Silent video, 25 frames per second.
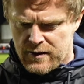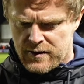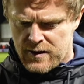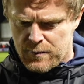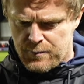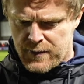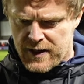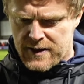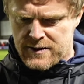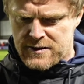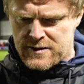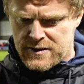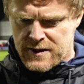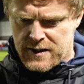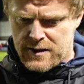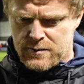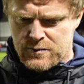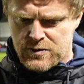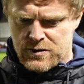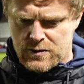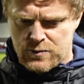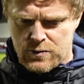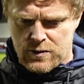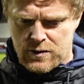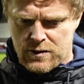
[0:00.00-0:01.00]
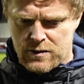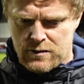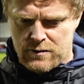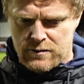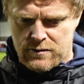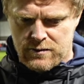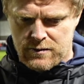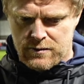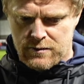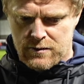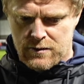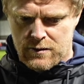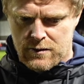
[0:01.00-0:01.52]
the best teams in the
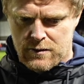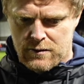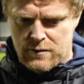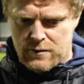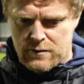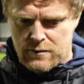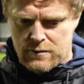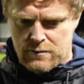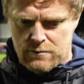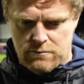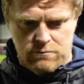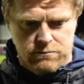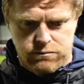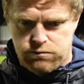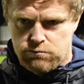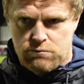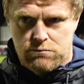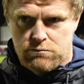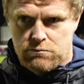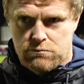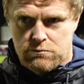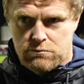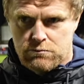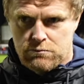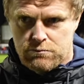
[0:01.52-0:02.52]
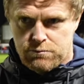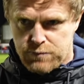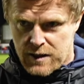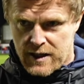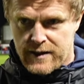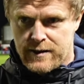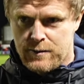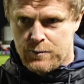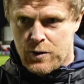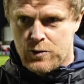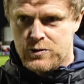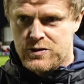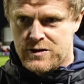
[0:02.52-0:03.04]
world
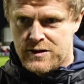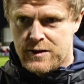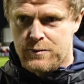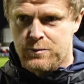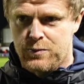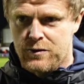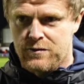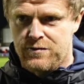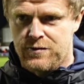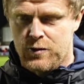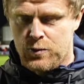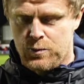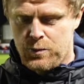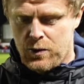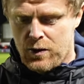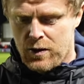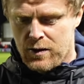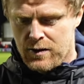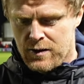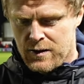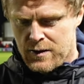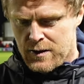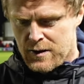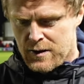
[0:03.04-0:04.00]
play the most simple football.